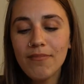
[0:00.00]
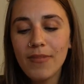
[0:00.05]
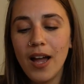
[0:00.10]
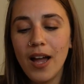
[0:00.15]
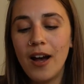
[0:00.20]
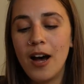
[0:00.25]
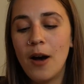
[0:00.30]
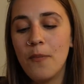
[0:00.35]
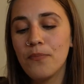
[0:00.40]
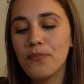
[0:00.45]

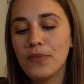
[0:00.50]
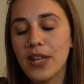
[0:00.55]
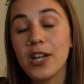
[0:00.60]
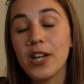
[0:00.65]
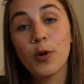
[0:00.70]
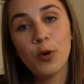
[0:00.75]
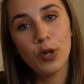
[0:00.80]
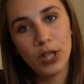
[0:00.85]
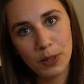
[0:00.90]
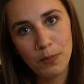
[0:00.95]
an
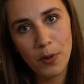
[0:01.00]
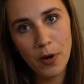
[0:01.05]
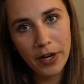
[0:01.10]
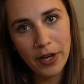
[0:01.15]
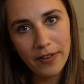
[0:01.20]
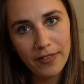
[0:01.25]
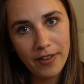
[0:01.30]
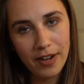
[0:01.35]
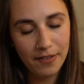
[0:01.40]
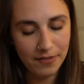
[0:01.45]
acrylic
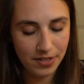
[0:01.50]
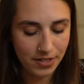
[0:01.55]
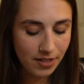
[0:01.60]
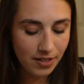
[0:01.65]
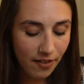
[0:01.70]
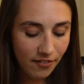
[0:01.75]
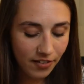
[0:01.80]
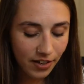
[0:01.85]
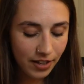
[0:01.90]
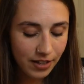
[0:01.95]
mohair that I've
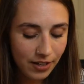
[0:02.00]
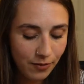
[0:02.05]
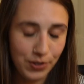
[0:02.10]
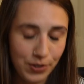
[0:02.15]
discovered,